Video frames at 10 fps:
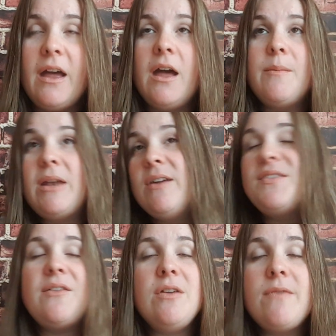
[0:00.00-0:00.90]
I don't have
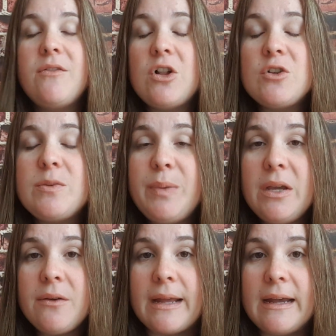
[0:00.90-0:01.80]
$75
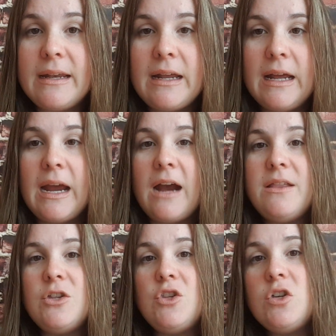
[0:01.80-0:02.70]
period.
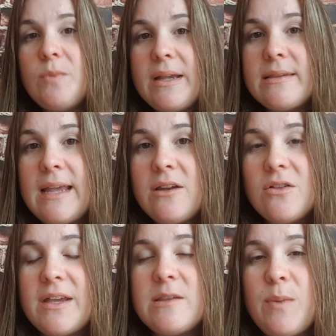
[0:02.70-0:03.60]
And then 2 weeks later,
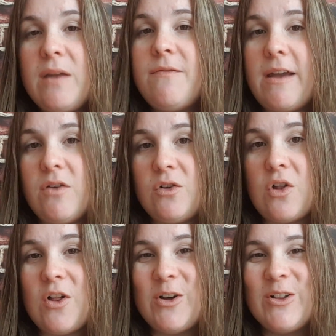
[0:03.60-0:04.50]
they spend
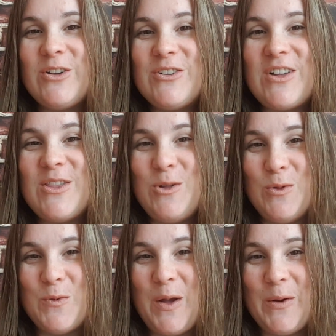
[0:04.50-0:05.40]
$500 on
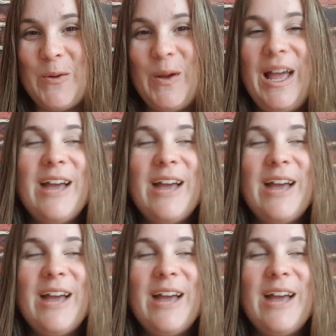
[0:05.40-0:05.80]
LuLaRoe.